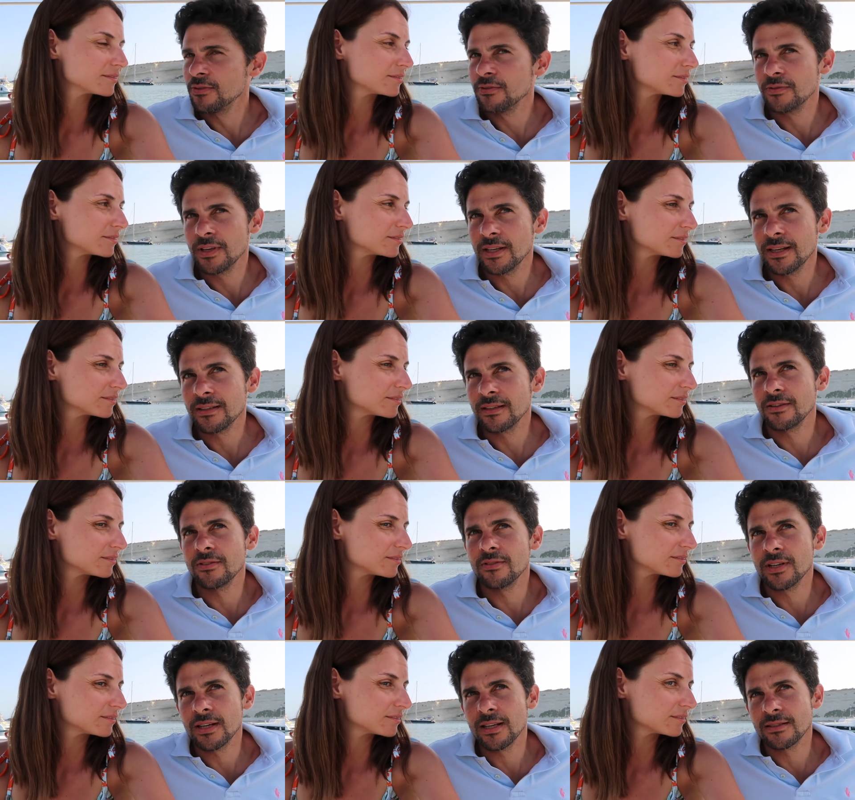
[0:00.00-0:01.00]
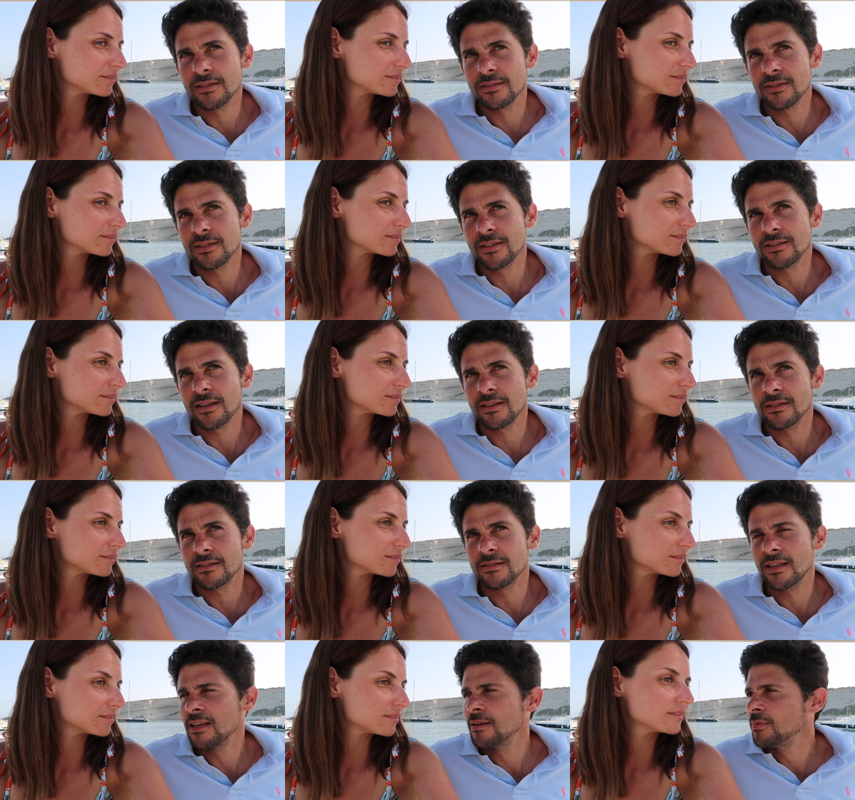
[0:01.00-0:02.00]
Speaker 1: you feel, and then you realize it's not exactly the
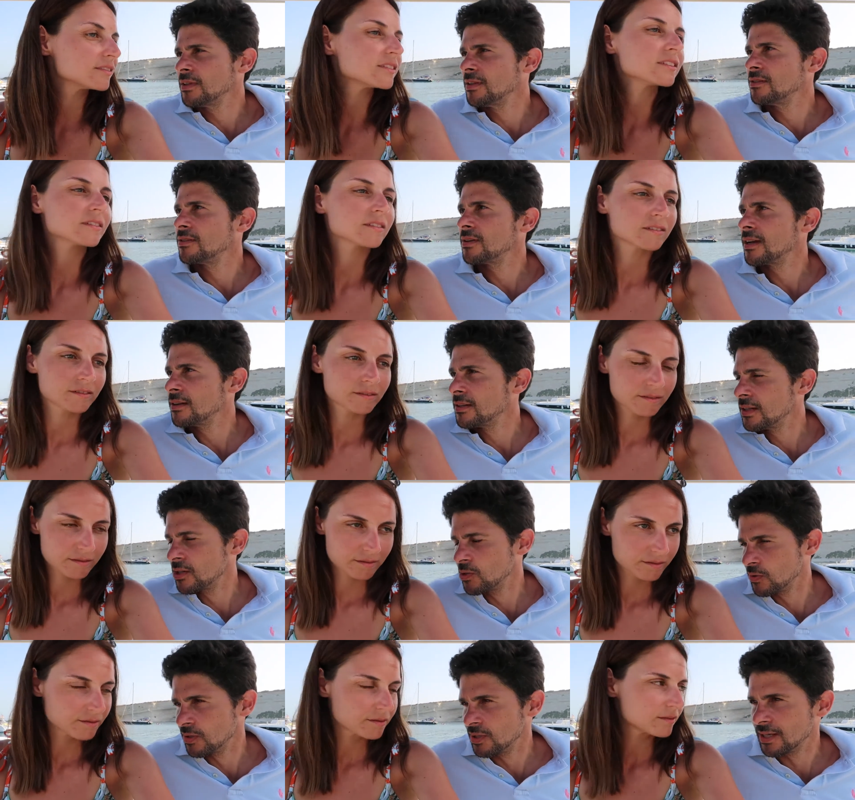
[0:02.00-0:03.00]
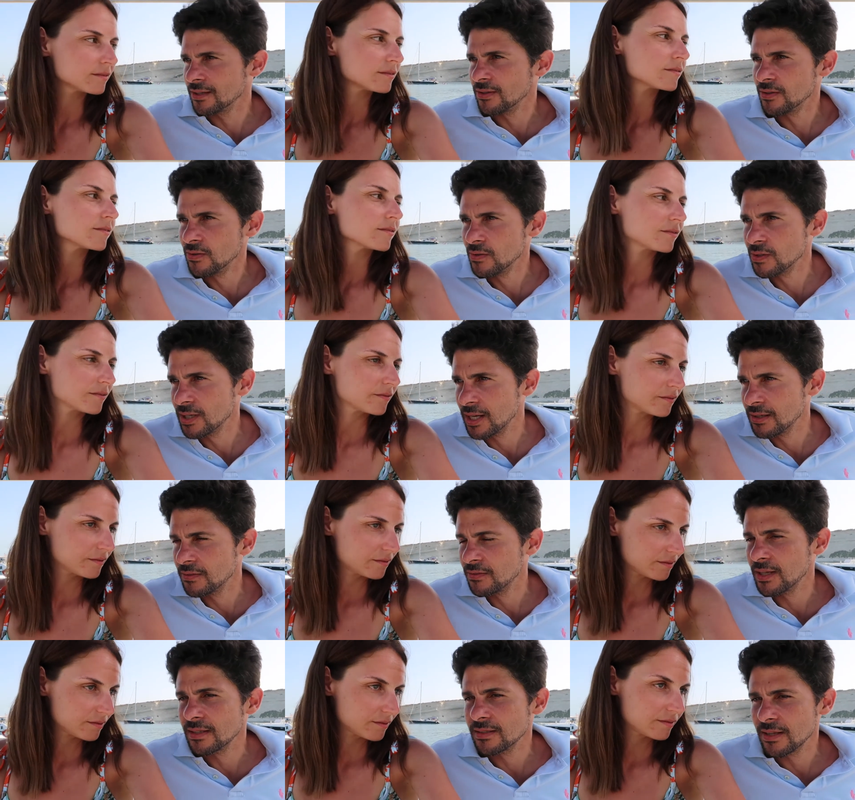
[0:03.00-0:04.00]
same, and then you kind of like, like you know, you kind
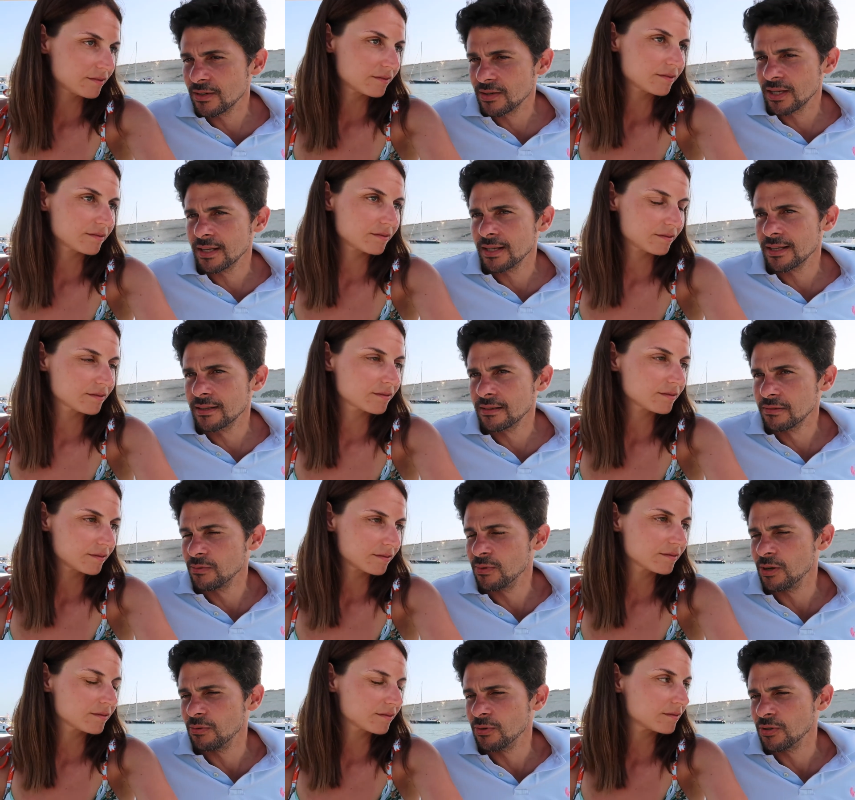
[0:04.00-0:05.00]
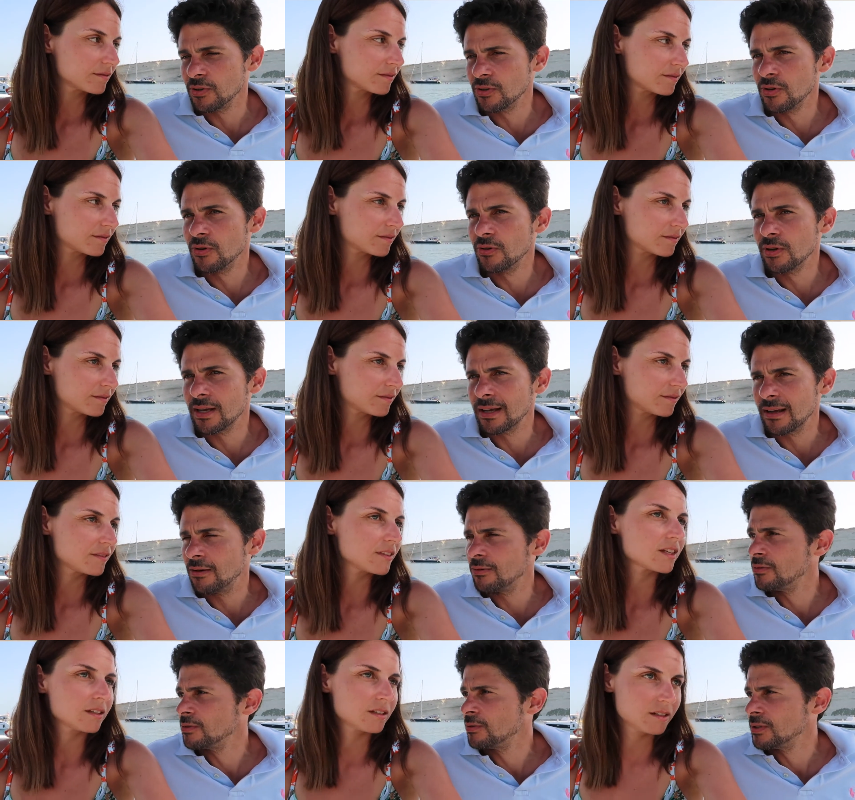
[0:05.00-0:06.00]
of like say, okay, like where are we gonna go, like how
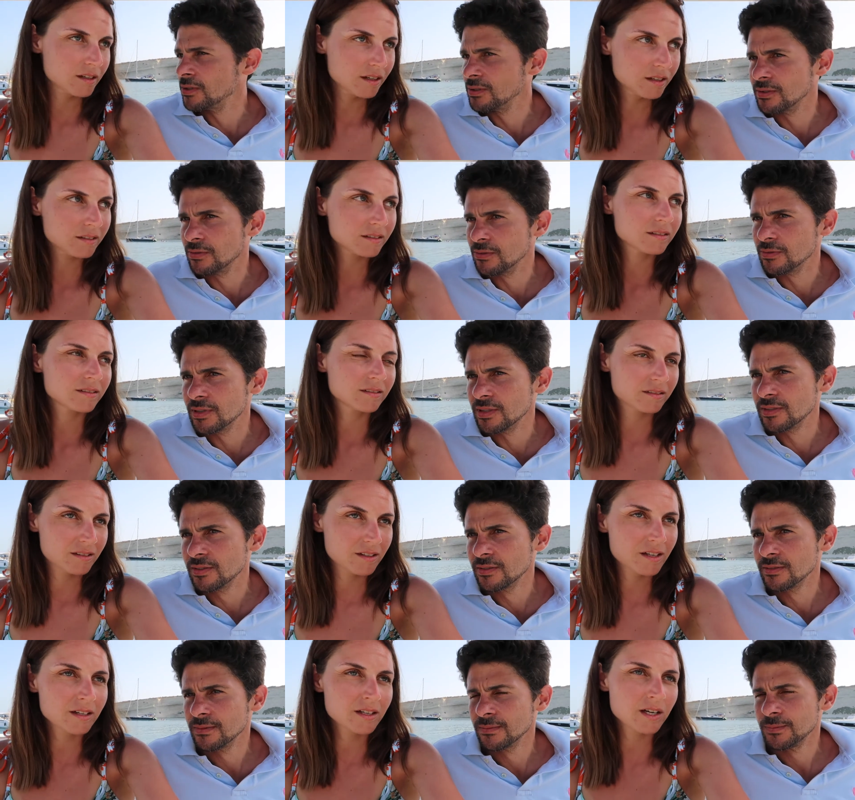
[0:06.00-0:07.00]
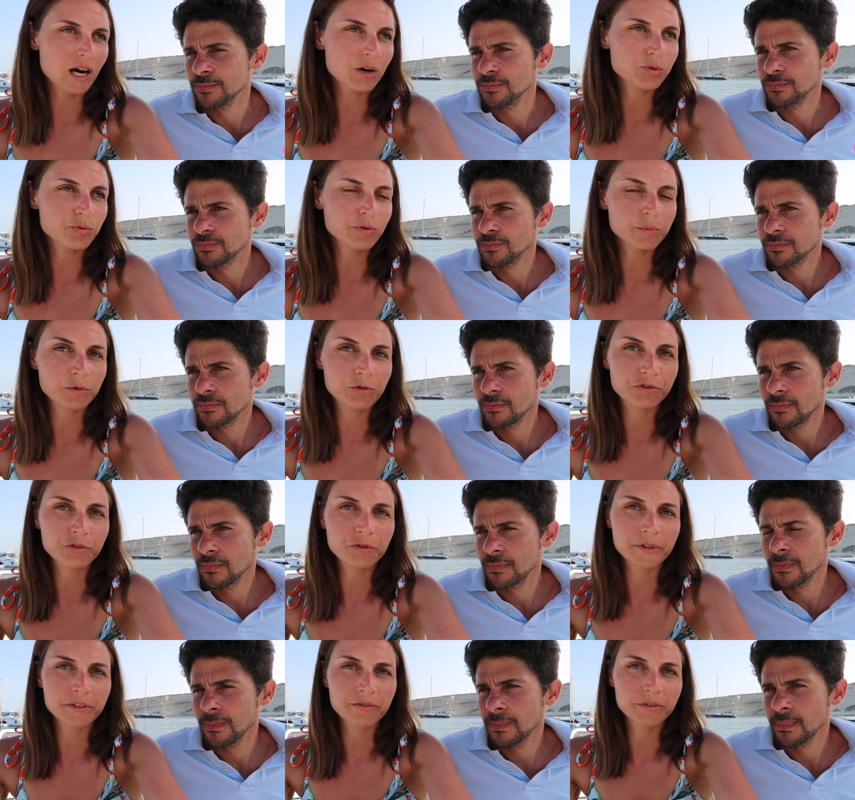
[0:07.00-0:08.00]
we
Speaker 2: want yeah. to do this. Yeah, yeah. How do we move
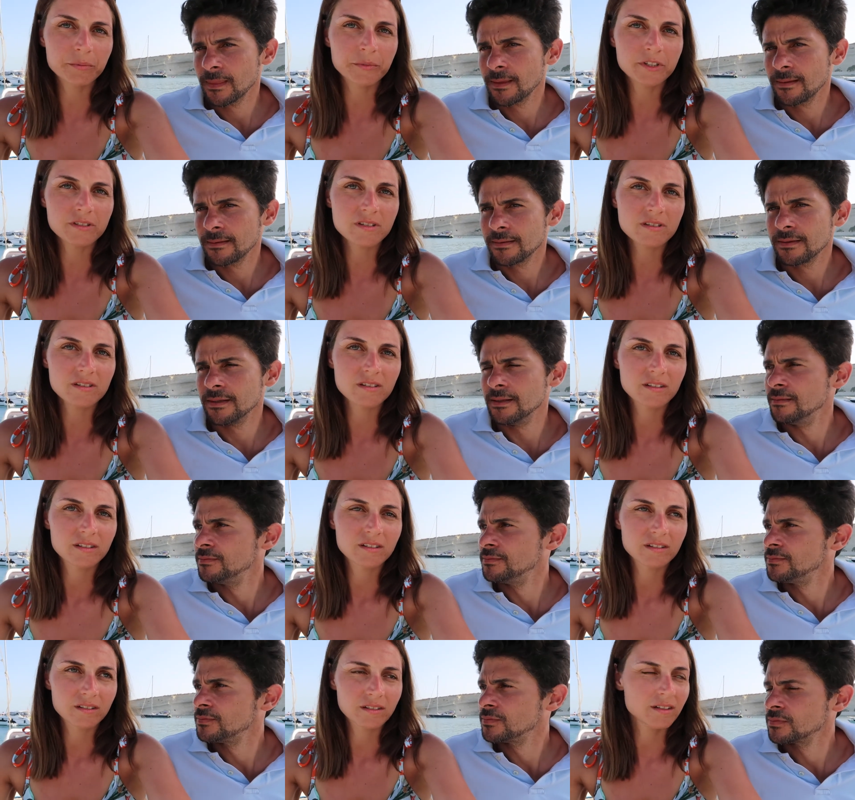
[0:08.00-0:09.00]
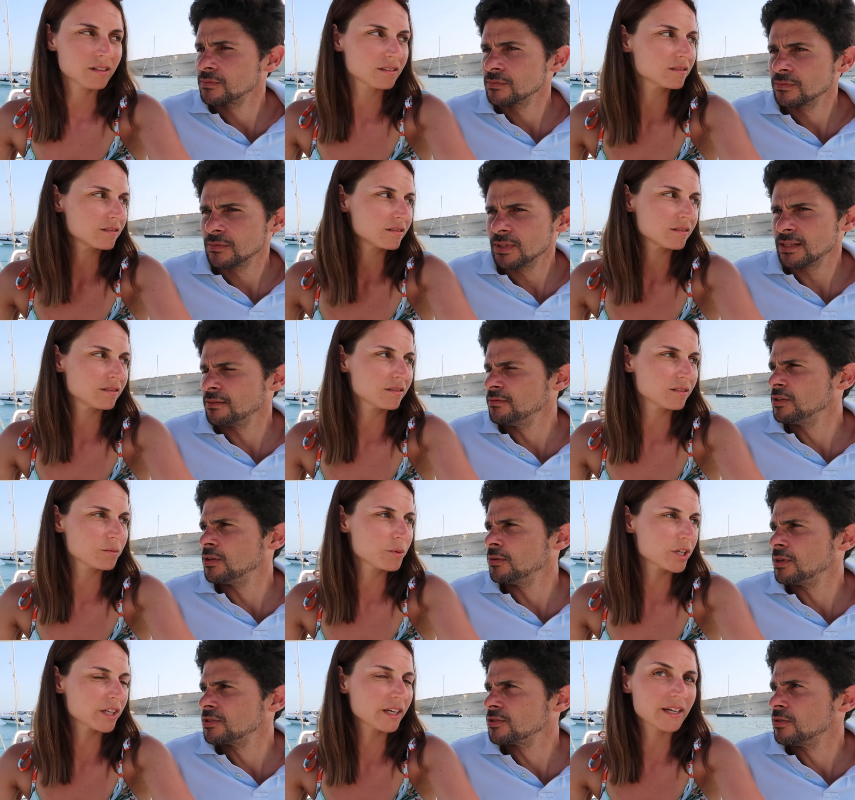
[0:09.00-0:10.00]
forward from this?
Speaker 1: Yeah, yeah. Yeah, the video
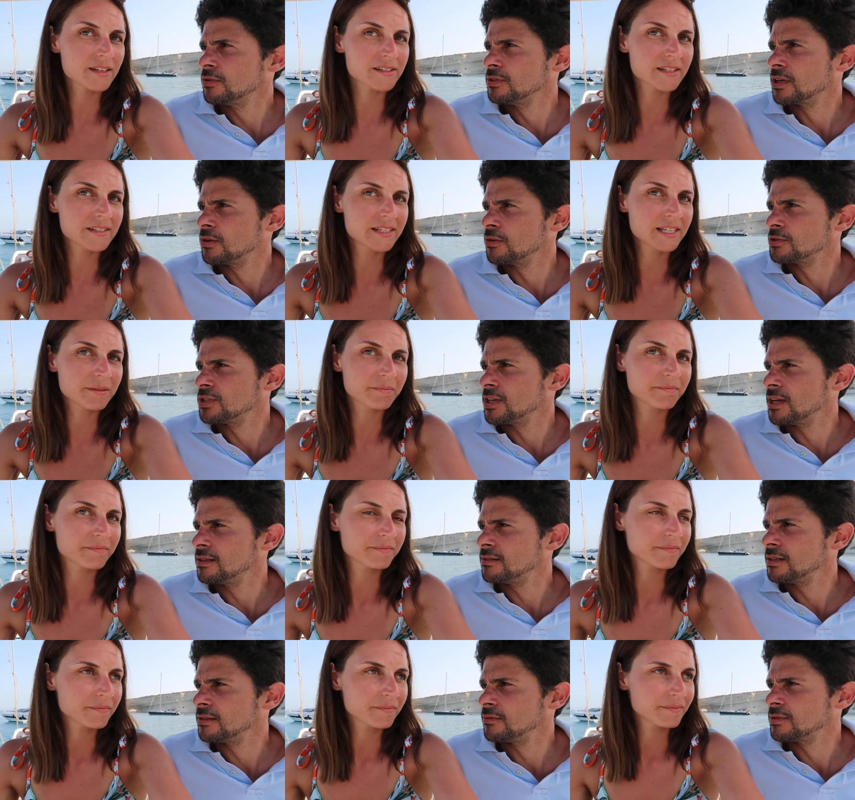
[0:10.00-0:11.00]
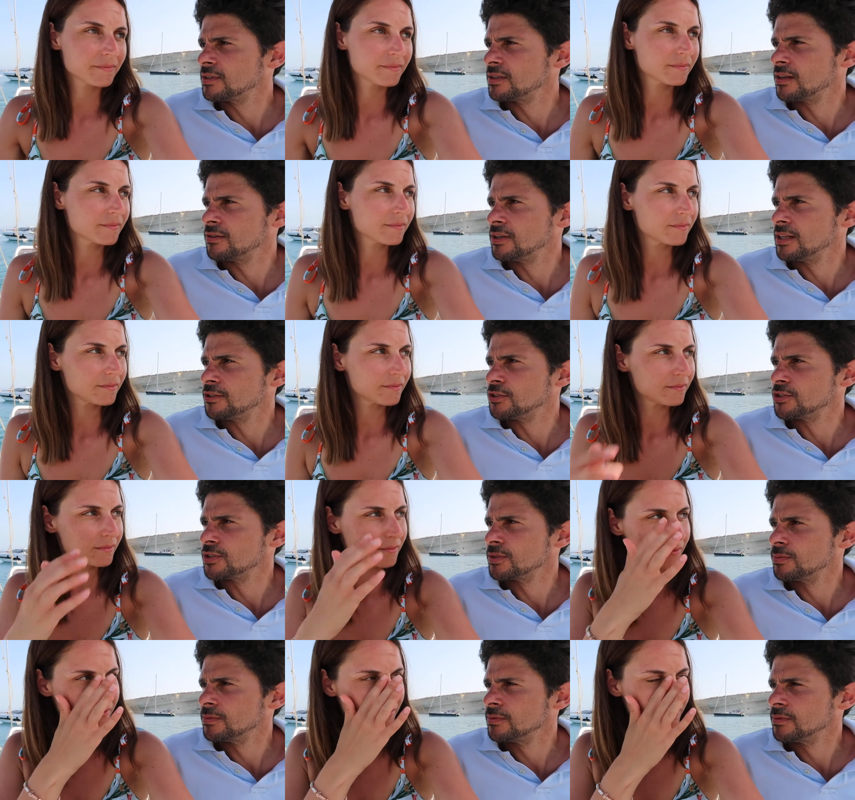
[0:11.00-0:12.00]
was no negotiating team. within a relationship.